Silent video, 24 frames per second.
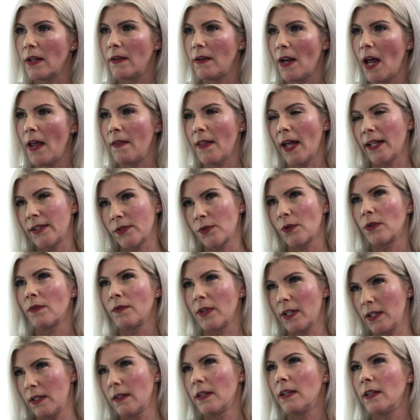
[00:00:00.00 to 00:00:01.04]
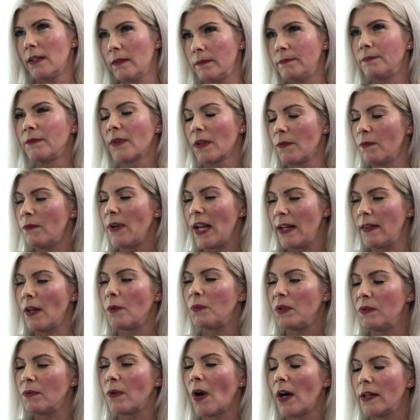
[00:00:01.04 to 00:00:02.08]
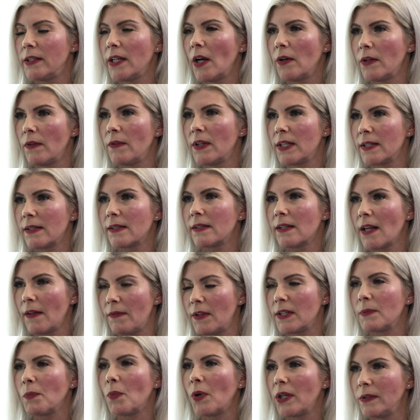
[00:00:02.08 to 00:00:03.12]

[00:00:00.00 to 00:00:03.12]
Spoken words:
and that's sort of the vein that we've gone down at this